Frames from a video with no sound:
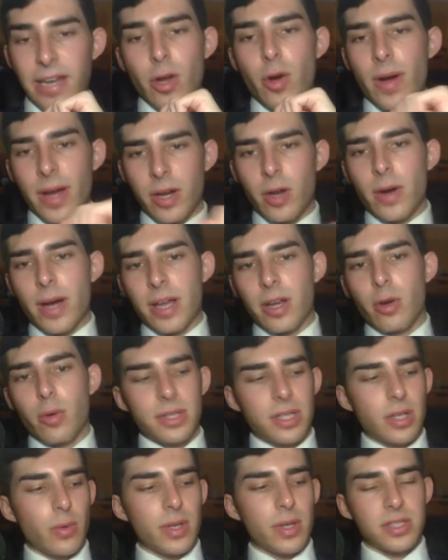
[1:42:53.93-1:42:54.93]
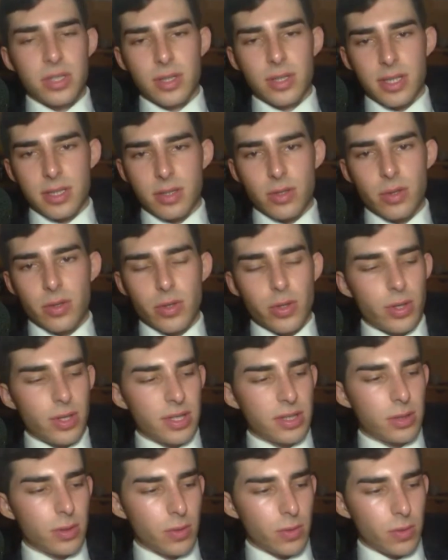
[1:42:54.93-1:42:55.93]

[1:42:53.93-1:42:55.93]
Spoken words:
I know what the question is. You don't need to.